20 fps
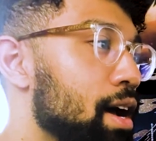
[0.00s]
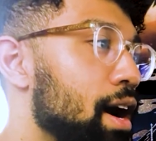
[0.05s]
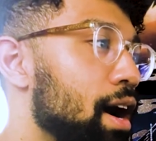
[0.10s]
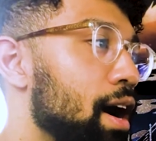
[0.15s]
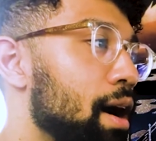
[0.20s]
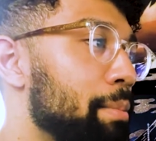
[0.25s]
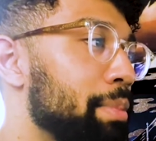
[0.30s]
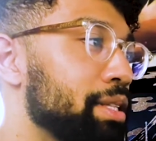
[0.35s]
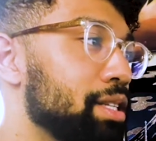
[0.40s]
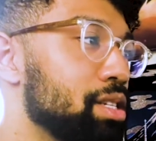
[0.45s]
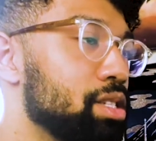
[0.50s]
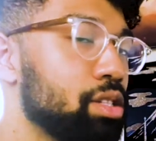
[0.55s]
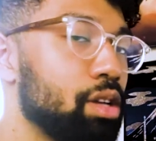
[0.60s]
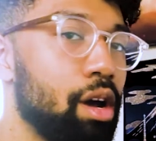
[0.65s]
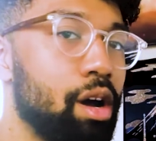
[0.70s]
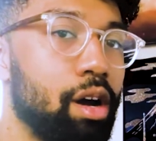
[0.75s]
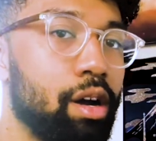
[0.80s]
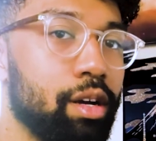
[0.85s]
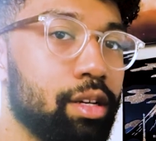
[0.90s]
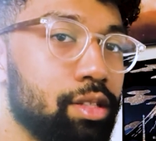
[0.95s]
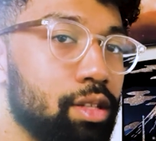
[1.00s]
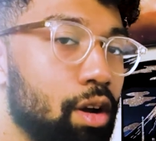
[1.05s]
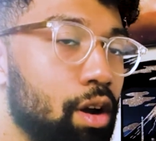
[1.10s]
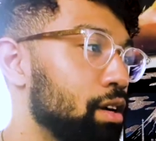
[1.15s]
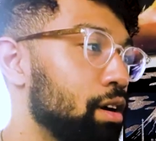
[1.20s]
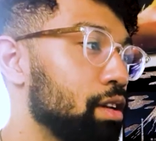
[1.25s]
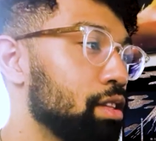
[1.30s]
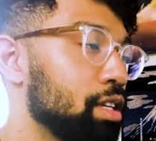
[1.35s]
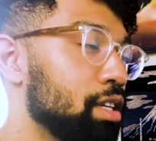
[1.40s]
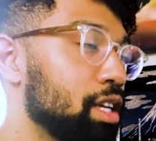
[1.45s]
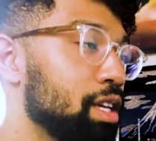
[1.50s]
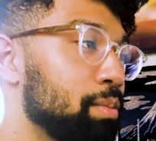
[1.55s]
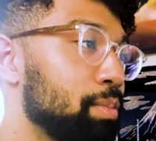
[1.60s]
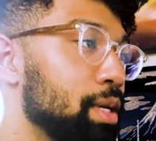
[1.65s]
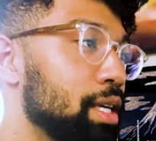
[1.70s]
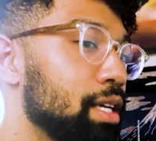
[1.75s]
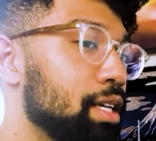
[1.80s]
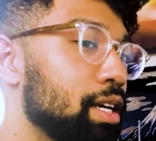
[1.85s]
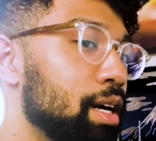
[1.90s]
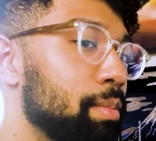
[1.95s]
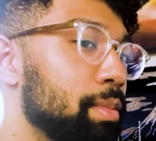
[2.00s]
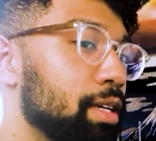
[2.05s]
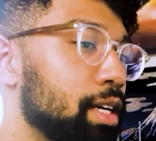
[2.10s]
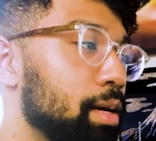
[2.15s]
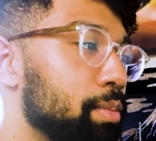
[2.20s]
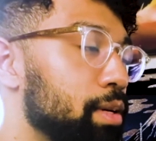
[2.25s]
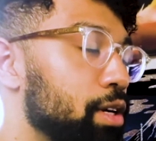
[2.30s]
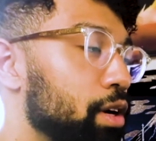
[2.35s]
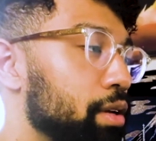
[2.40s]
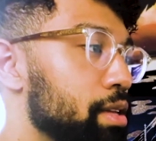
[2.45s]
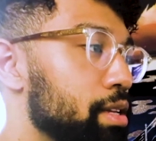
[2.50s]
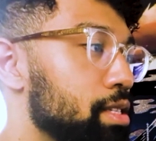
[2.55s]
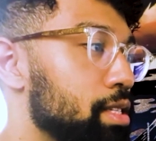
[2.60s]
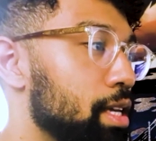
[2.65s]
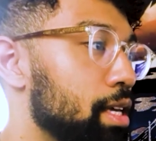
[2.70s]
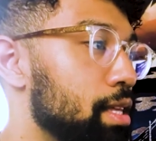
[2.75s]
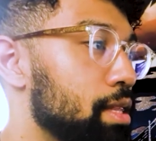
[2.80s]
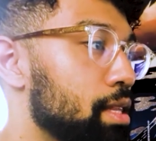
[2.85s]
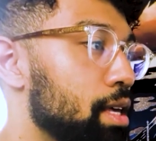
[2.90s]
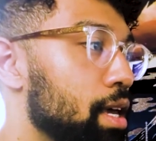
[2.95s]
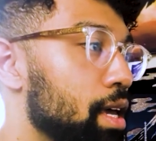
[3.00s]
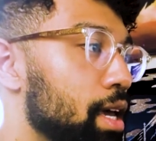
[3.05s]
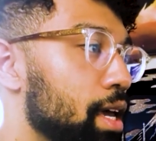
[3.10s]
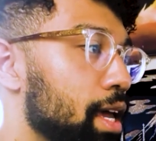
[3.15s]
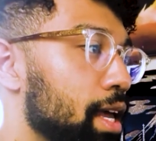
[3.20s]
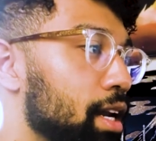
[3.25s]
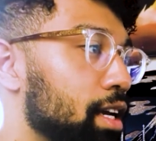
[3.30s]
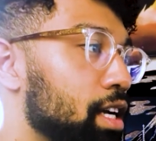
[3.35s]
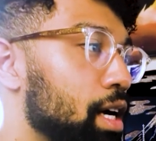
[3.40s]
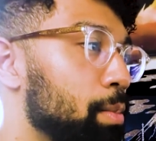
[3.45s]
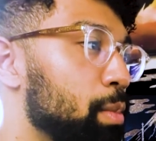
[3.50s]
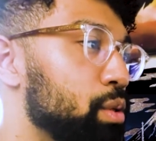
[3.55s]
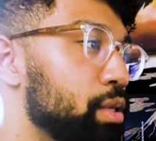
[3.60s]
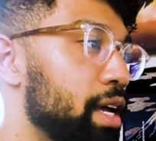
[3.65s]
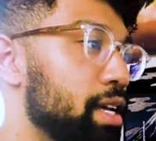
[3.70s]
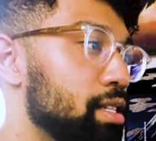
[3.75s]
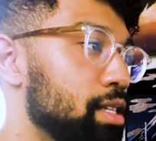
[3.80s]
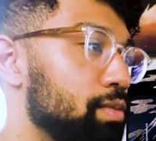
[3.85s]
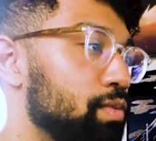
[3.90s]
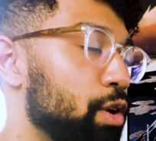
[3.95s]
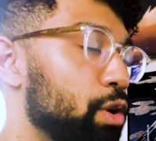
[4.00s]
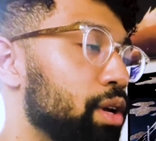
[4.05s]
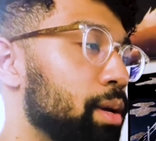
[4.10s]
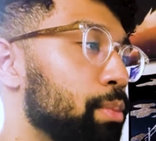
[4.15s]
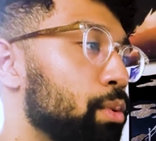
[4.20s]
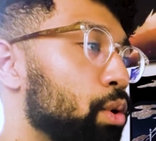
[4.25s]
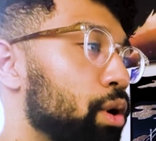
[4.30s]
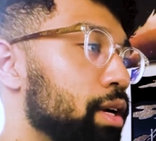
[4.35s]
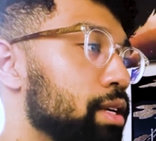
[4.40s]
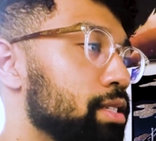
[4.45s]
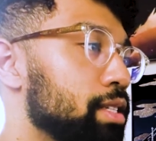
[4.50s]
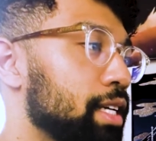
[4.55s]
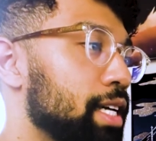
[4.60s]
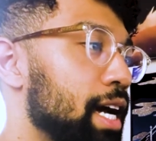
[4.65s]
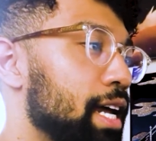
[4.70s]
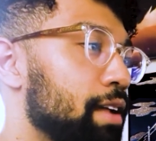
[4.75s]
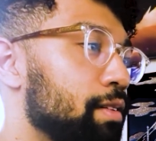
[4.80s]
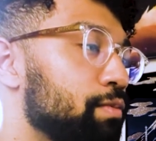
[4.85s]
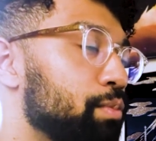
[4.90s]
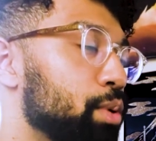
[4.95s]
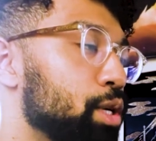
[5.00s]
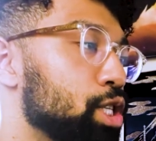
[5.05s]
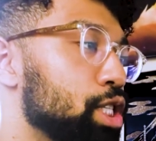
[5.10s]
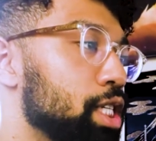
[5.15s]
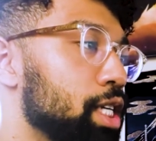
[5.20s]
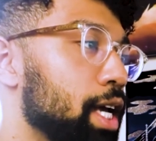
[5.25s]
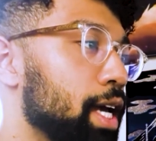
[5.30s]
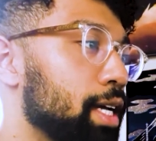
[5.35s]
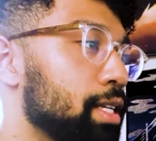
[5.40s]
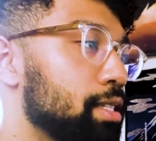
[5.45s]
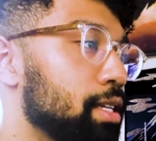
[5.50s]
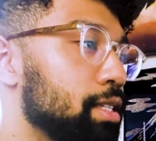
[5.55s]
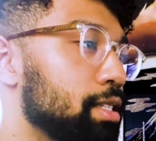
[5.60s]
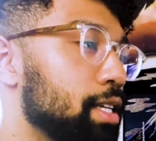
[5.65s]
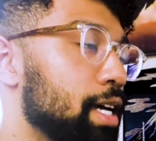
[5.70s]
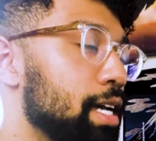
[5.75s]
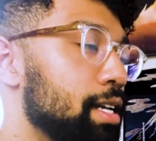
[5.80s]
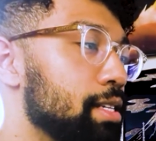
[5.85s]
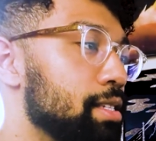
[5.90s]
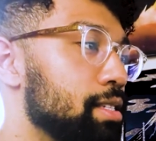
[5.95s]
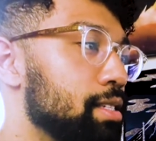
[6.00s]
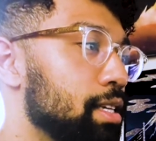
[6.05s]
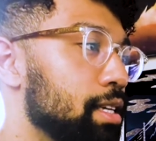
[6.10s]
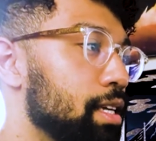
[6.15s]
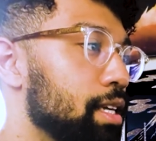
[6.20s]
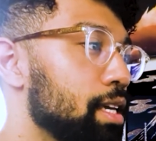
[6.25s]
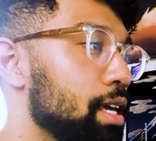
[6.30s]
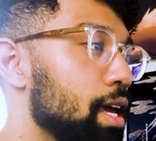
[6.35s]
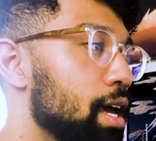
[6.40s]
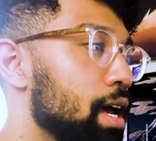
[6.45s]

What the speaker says: But the songs on the EP coming up here on the 10th in a couple of days is very important to kind of project and kind of see.